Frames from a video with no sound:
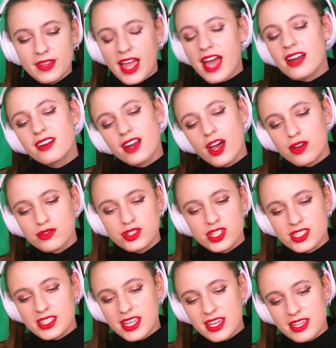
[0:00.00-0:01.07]
I don't know,
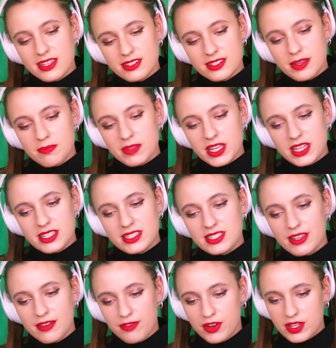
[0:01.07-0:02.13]
just like something
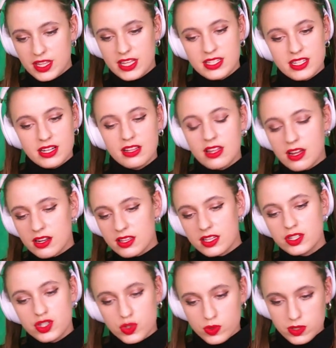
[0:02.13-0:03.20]
different. They did a lot of
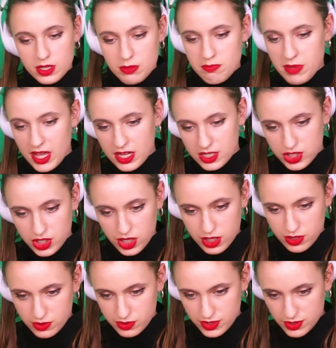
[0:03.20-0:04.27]
like dueling
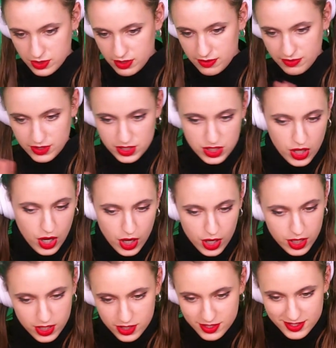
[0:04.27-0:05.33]
banjo sort of
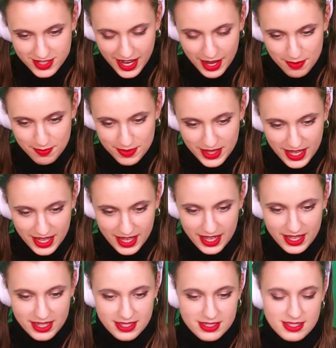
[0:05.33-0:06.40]
guitar type
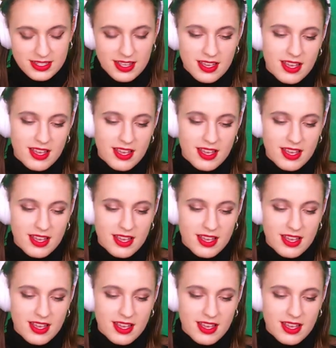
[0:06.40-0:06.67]
things.